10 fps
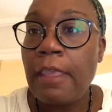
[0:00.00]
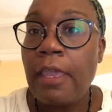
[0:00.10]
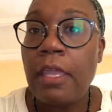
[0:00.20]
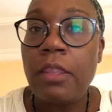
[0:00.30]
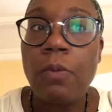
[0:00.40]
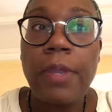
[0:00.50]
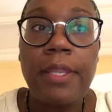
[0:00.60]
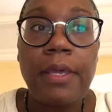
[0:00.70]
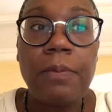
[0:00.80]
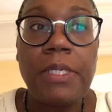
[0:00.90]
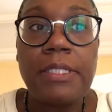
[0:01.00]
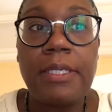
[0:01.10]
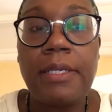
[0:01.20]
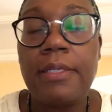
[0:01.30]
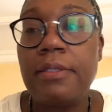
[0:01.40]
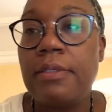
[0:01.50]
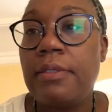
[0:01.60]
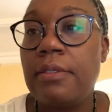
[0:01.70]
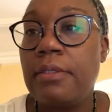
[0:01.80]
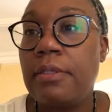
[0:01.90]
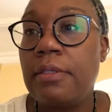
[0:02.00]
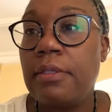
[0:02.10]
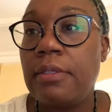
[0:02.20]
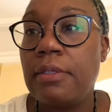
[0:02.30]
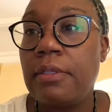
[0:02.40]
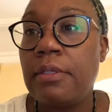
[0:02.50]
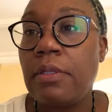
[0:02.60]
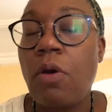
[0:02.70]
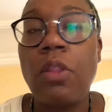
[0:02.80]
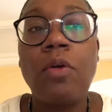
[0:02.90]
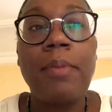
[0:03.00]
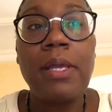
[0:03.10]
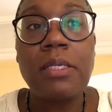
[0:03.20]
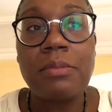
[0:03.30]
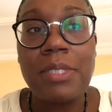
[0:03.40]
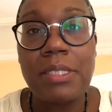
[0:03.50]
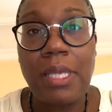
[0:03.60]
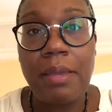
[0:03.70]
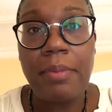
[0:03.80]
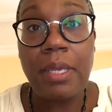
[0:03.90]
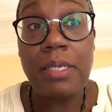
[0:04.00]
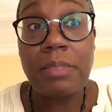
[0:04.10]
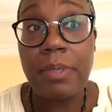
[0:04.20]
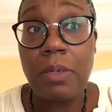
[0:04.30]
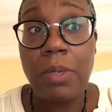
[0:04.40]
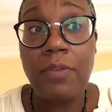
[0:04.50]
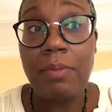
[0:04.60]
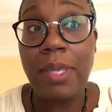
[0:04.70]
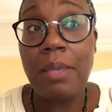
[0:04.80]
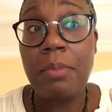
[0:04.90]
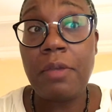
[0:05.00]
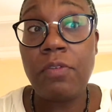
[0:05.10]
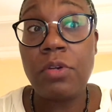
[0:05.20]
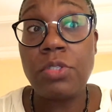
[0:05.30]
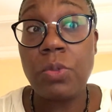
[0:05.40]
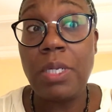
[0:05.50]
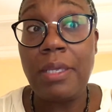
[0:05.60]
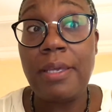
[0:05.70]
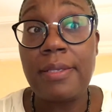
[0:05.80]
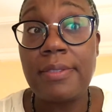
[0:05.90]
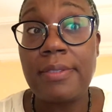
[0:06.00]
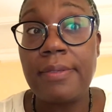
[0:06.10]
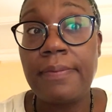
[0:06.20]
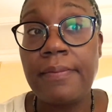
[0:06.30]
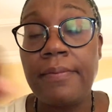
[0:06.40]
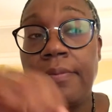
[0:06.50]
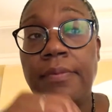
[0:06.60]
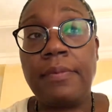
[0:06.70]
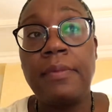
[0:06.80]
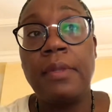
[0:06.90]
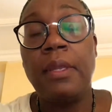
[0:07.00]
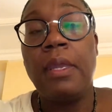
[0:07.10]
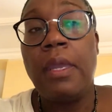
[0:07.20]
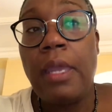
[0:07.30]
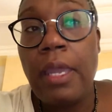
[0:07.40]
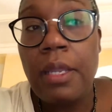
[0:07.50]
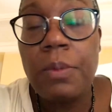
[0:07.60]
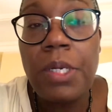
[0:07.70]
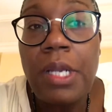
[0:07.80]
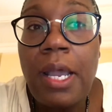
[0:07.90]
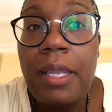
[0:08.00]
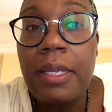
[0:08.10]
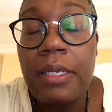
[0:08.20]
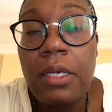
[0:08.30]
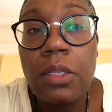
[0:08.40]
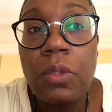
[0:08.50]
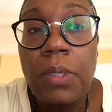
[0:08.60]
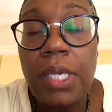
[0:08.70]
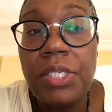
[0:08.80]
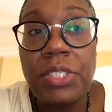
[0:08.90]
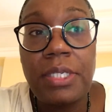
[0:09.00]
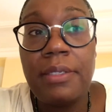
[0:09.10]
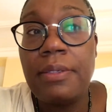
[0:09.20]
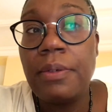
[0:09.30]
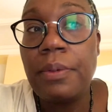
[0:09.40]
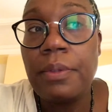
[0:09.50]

And the way that we did it, although my husband is Gambia, he's been away from Gambia for 20 years. And we're not in a location,